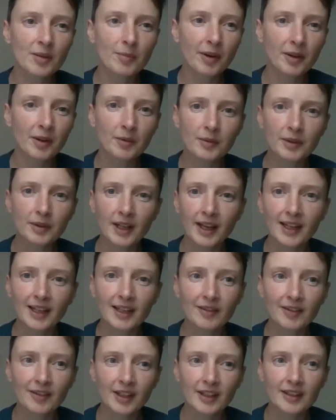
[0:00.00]
about, would any
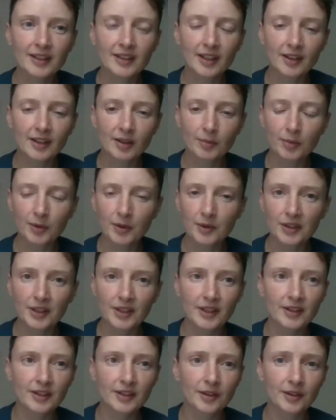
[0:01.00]
of you consider approaching
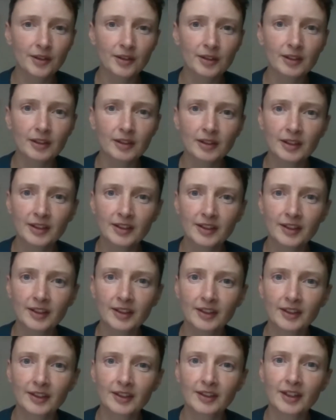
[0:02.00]
a school
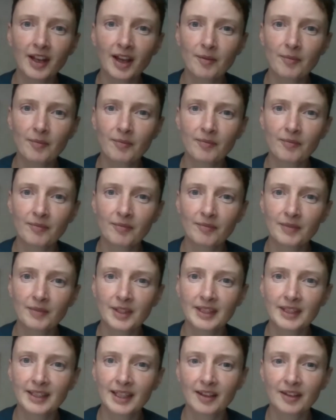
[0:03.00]
to
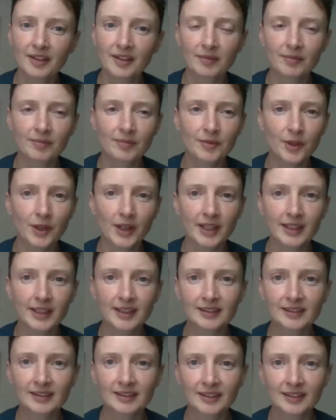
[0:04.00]
sell them
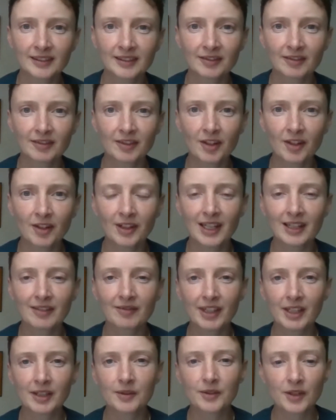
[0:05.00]
training, online
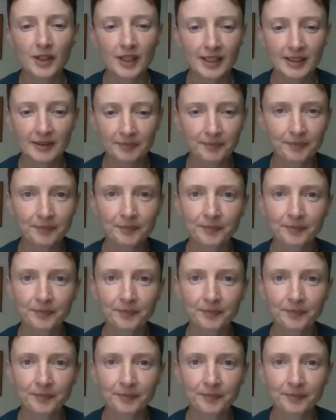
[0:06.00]
video training?